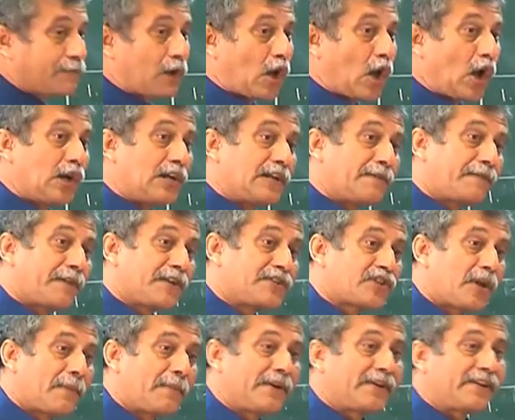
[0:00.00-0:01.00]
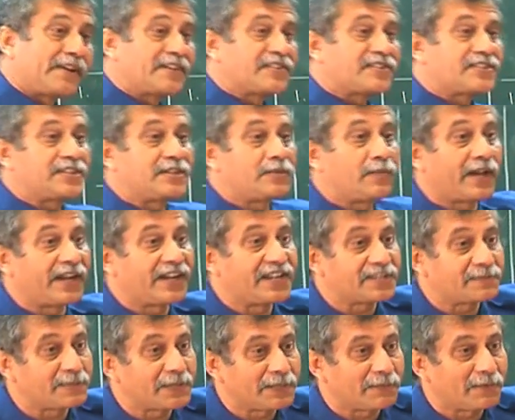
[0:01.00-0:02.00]
for all different geometry and see where it
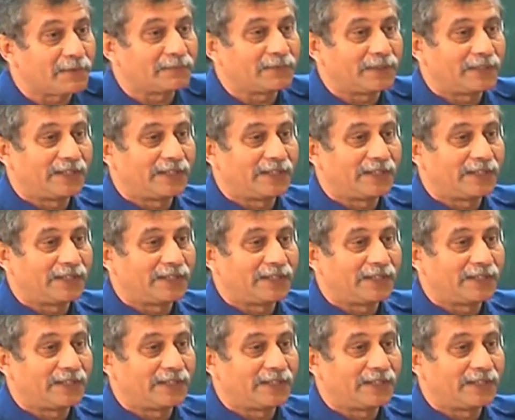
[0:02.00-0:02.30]
is minimum.